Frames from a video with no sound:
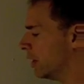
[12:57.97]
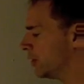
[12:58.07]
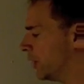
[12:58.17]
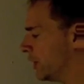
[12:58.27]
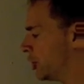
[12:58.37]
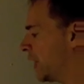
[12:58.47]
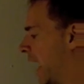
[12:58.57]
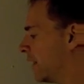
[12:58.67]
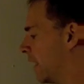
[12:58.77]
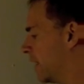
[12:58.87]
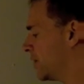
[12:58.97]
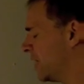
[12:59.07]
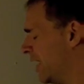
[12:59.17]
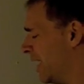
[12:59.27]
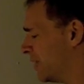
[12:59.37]
So you can check this.
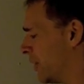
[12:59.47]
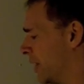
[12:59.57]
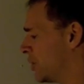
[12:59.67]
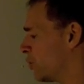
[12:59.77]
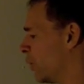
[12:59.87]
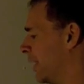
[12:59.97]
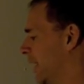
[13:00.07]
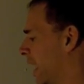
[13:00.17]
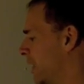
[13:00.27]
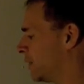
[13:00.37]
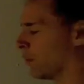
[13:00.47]
so this is really nice